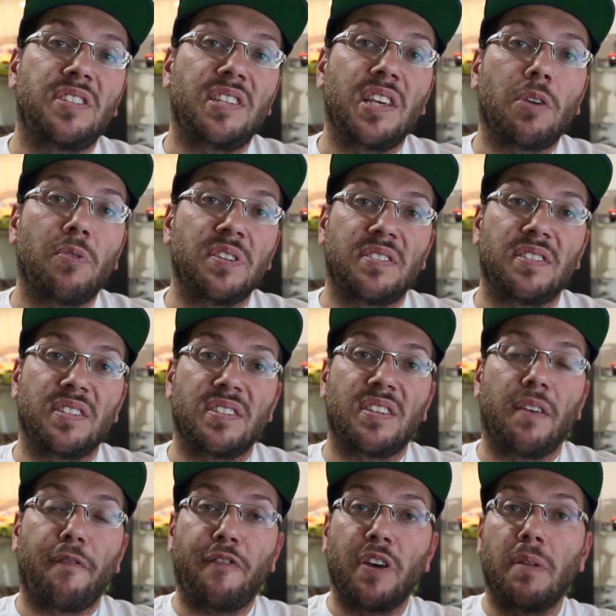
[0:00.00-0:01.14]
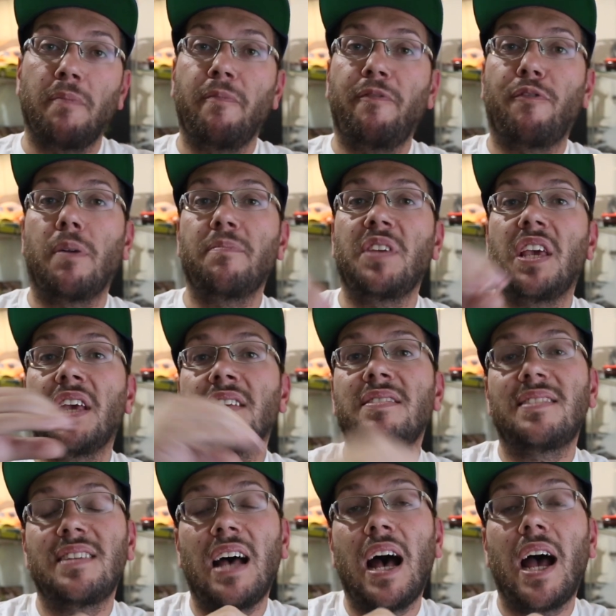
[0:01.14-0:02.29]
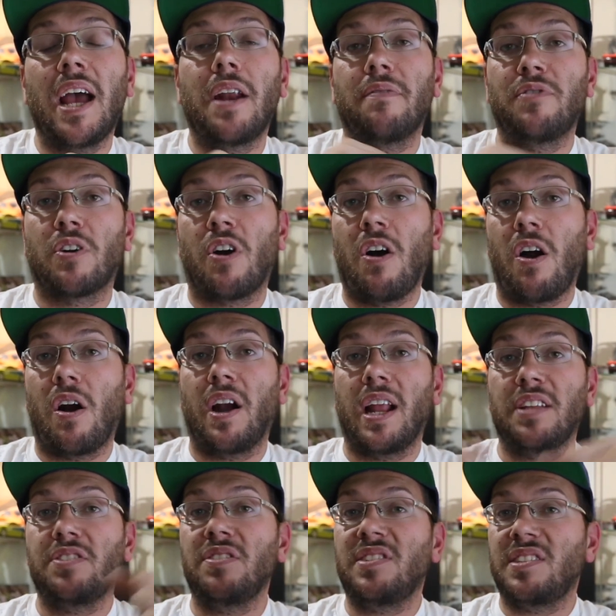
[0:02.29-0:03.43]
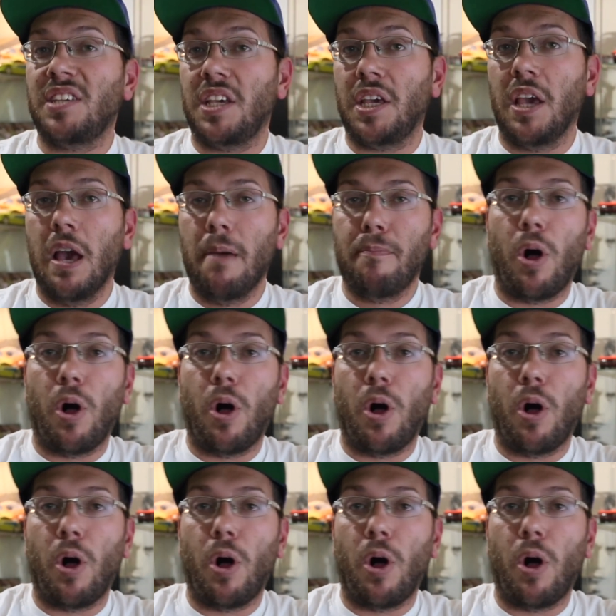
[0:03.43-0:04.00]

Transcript: sequences filmed from the inside of the car that you see